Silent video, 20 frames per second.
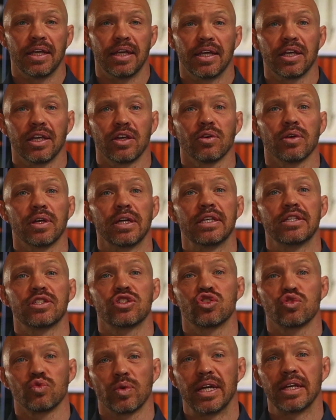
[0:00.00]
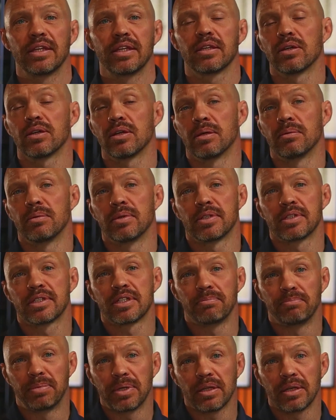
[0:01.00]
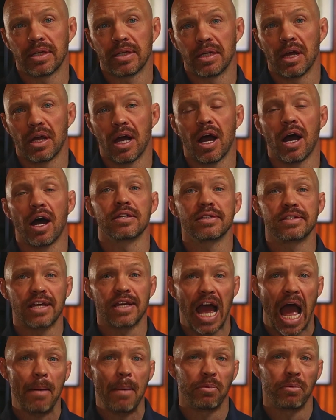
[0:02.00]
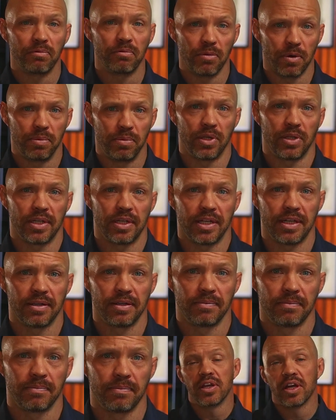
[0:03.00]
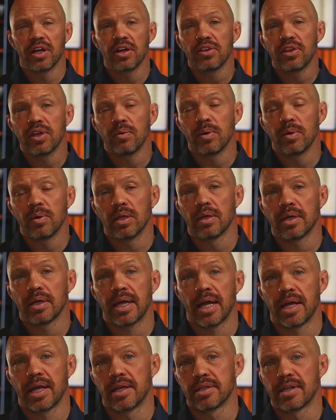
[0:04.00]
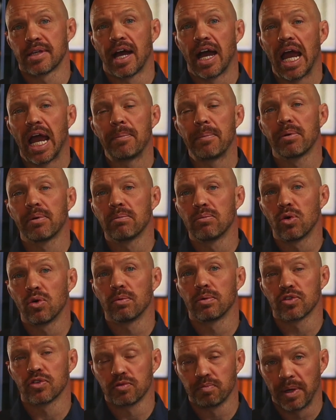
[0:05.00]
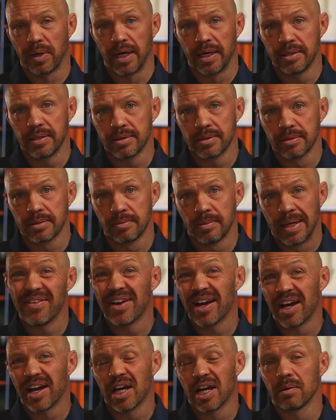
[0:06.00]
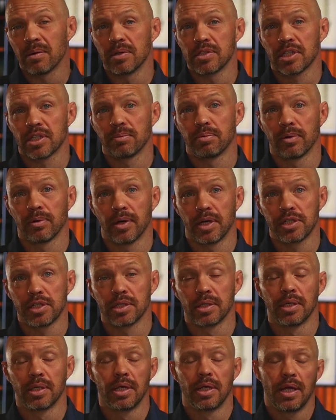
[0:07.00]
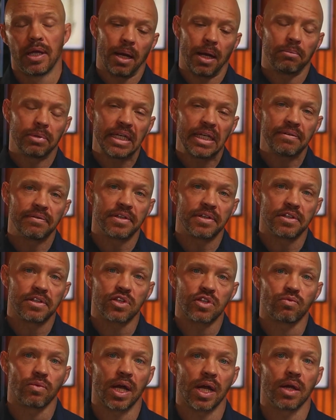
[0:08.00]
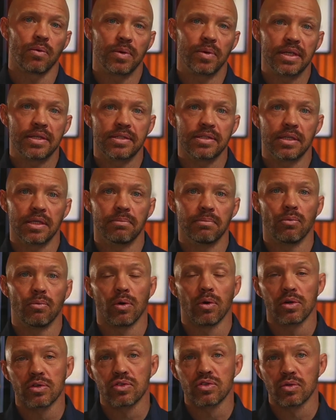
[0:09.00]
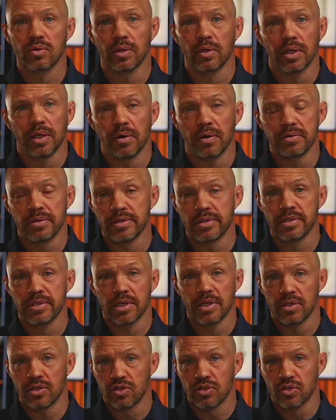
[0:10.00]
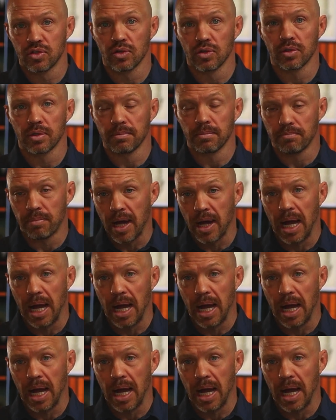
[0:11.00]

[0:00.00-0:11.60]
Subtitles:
to increase strength and stability on top of mobility. And the other thing we look at is hypermobile spines have a higher risk of progression. And I believe this is why we see more scoliosis in certain